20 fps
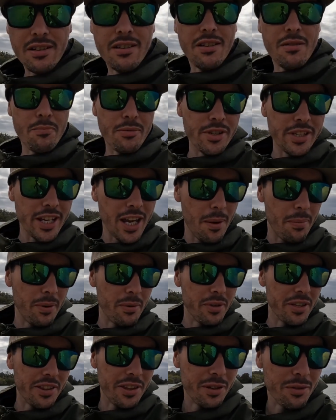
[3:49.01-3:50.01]
I'm pretty
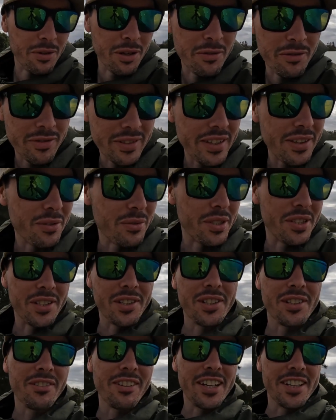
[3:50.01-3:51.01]
happy with the
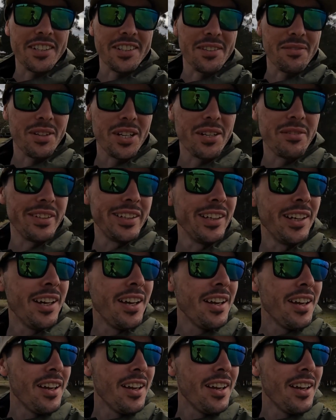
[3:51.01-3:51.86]
return rate at the moment.